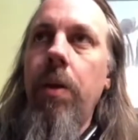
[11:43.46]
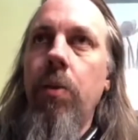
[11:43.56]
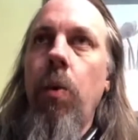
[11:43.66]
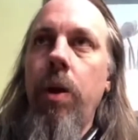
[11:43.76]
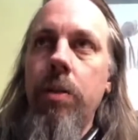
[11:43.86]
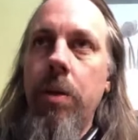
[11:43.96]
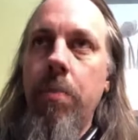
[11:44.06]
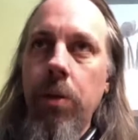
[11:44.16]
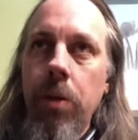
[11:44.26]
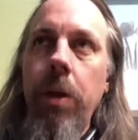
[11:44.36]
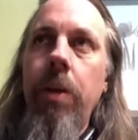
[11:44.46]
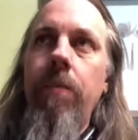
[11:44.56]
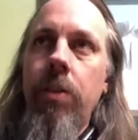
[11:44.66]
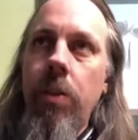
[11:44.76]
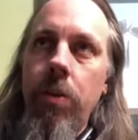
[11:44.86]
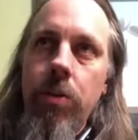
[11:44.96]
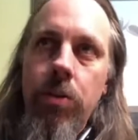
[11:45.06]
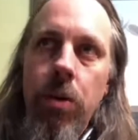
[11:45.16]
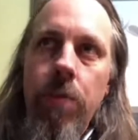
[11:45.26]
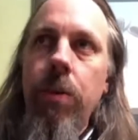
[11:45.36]
the ones that believe that they're
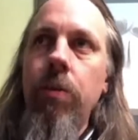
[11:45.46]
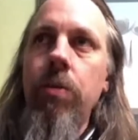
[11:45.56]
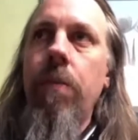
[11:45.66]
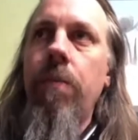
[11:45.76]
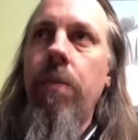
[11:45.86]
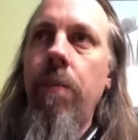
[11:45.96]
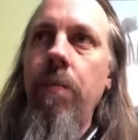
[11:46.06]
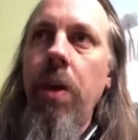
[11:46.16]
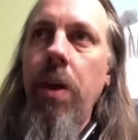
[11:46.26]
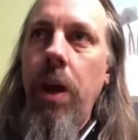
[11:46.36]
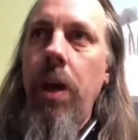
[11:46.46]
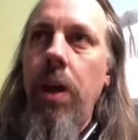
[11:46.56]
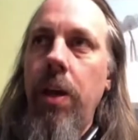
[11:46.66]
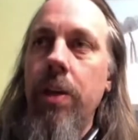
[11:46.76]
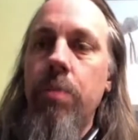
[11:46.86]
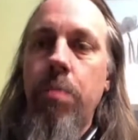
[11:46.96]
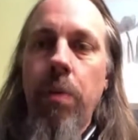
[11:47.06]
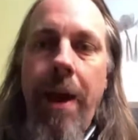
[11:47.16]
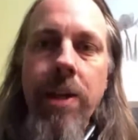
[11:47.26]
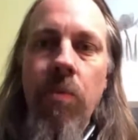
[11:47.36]
serving Lucifer, and it's
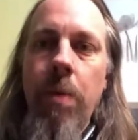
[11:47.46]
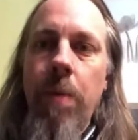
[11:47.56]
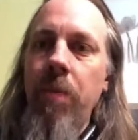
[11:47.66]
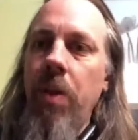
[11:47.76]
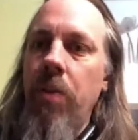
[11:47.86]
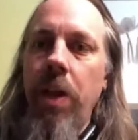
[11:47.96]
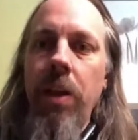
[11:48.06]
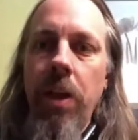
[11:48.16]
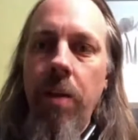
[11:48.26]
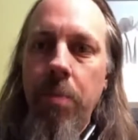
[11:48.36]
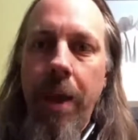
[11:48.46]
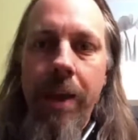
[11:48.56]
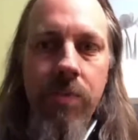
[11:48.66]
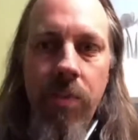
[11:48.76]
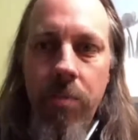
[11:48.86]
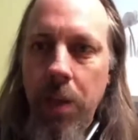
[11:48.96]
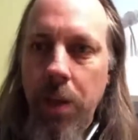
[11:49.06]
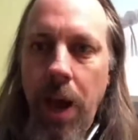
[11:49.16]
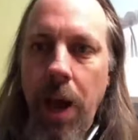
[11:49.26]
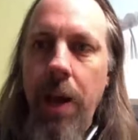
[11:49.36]
blasphemy. They love blaspheming
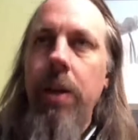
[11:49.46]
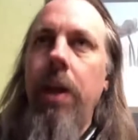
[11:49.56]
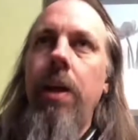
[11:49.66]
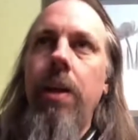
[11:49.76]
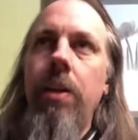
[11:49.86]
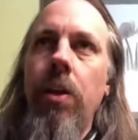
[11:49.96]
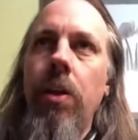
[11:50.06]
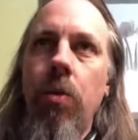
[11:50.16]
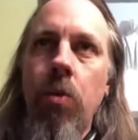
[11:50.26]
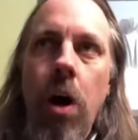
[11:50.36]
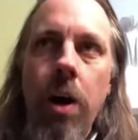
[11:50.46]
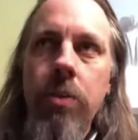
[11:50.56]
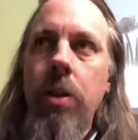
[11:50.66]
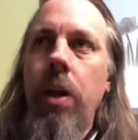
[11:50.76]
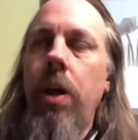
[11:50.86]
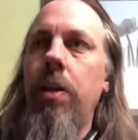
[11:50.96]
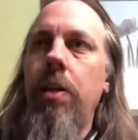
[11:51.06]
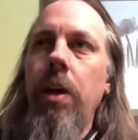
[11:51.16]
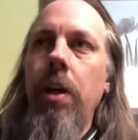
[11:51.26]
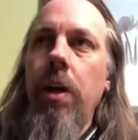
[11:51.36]
God and the cross
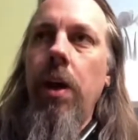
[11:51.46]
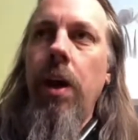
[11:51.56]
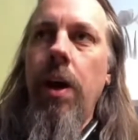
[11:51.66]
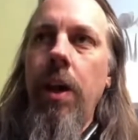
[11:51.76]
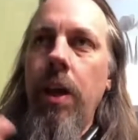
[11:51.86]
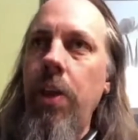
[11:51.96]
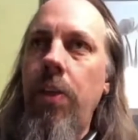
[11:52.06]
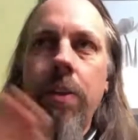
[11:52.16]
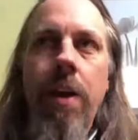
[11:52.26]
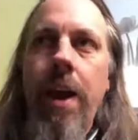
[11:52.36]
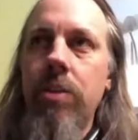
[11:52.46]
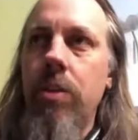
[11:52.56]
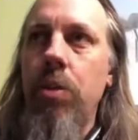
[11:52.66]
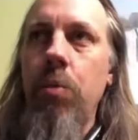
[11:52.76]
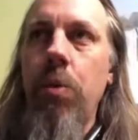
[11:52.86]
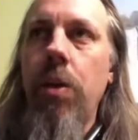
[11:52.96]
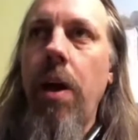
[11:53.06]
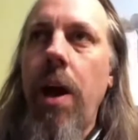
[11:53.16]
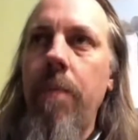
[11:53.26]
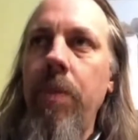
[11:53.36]
and uh, anything that has to do with
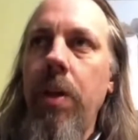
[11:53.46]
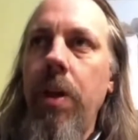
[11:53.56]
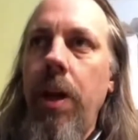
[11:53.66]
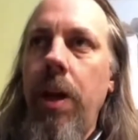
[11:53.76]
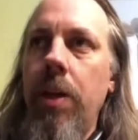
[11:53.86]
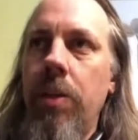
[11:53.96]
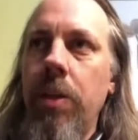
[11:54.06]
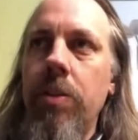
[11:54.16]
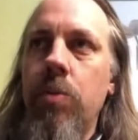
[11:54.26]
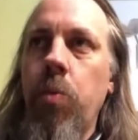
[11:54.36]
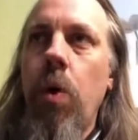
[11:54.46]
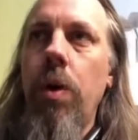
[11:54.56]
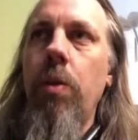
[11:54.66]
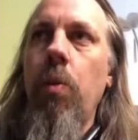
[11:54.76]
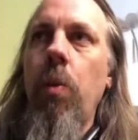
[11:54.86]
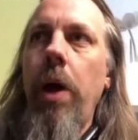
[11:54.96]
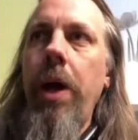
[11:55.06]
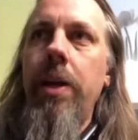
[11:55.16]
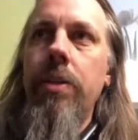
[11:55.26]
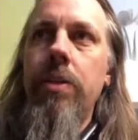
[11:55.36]
God, and this is one of the
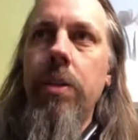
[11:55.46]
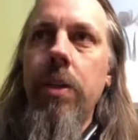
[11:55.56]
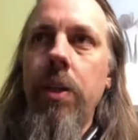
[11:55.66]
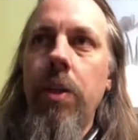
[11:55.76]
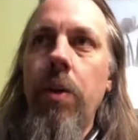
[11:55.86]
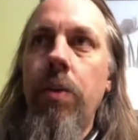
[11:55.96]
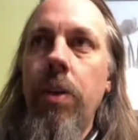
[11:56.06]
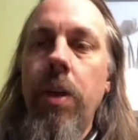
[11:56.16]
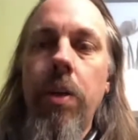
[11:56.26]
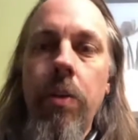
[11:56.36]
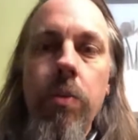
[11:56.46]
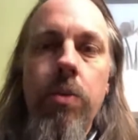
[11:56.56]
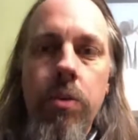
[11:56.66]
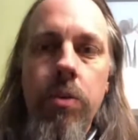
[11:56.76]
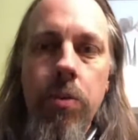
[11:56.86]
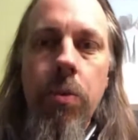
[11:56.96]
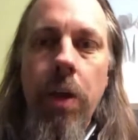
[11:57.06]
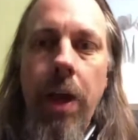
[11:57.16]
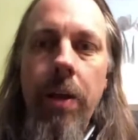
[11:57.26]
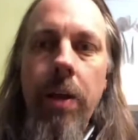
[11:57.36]
ways, you know, that they use to do
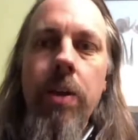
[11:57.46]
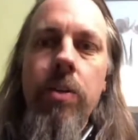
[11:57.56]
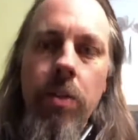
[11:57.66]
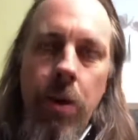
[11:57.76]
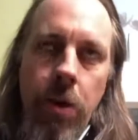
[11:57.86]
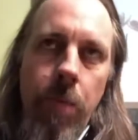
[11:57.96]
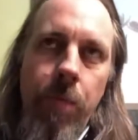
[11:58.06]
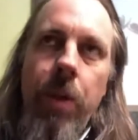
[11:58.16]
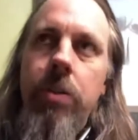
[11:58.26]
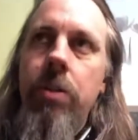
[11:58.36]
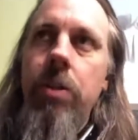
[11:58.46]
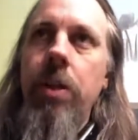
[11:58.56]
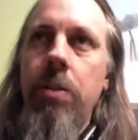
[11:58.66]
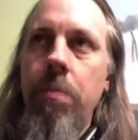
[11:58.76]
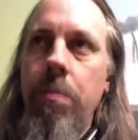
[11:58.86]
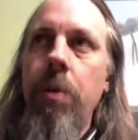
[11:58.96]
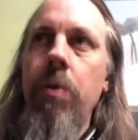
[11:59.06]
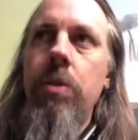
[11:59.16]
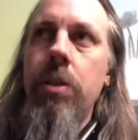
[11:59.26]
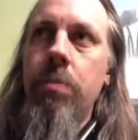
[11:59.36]
that. So it's, it's
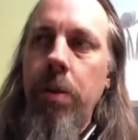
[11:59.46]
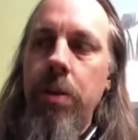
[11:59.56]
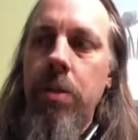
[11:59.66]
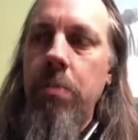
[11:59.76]
abuse. It splits